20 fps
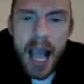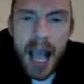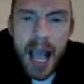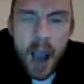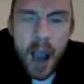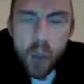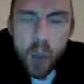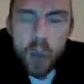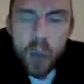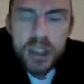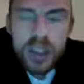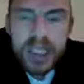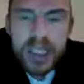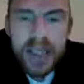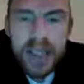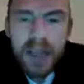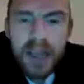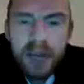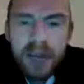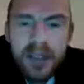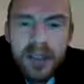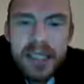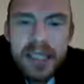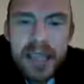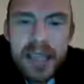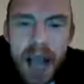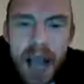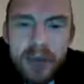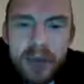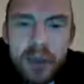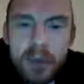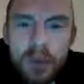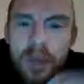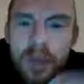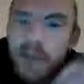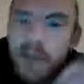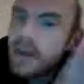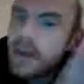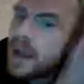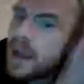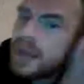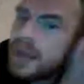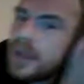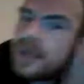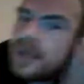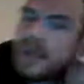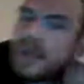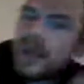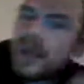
I wouldn't say that if I didn't have something, right?